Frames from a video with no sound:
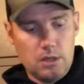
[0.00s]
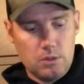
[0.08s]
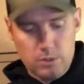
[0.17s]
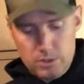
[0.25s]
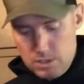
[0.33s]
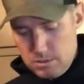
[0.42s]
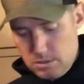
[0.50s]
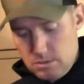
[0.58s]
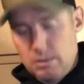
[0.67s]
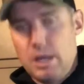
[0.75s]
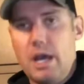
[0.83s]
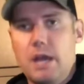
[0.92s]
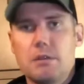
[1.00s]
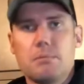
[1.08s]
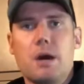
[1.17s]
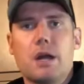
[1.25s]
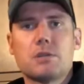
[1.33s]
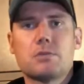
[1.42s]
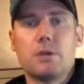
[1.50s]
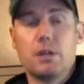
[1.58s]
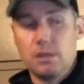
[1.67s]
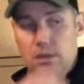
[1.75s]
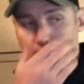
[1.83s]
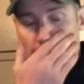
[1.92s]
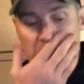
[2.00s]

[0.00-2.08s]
which is out of the box, ready to go.